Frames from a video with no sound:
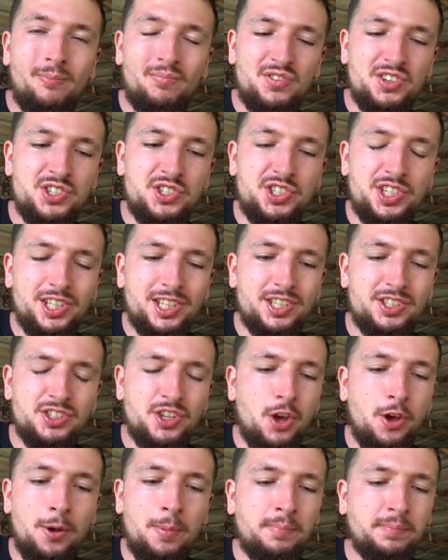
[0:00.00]
These chilies
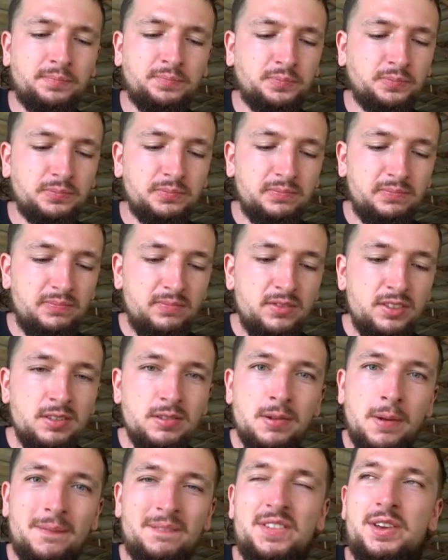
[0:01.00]
there
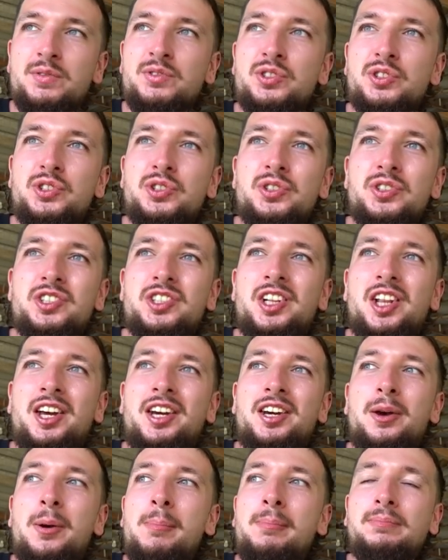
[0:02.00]
have such
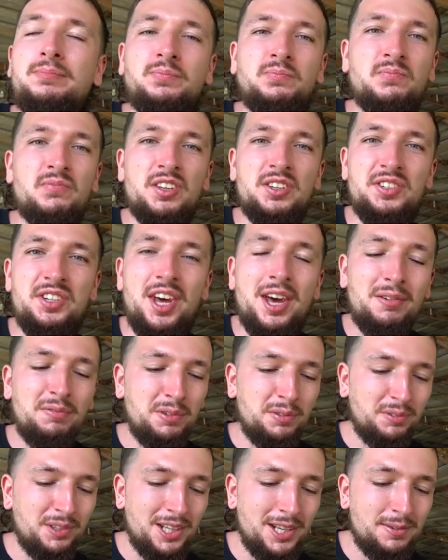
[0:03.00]
like a depth
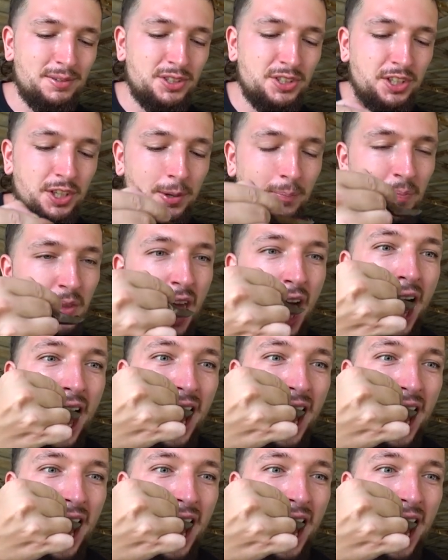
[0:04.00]
of flavour to them.